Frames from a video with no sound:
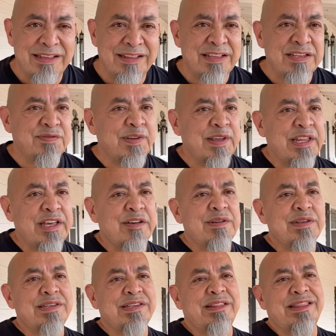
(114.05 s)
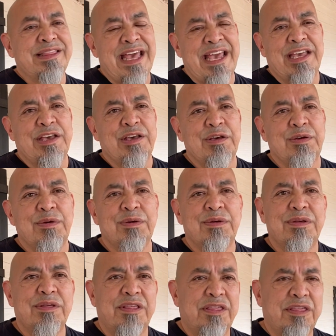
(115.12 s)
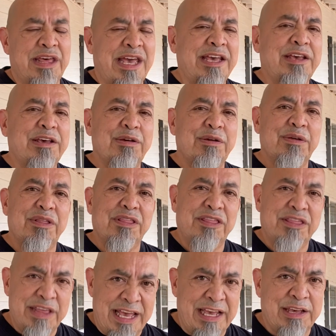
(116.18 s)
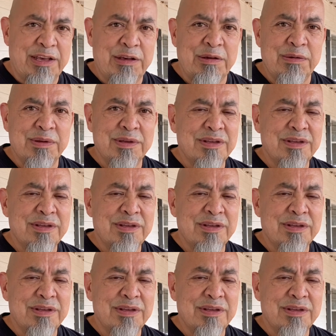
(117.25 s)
this video is a thank you, thank you, thank you.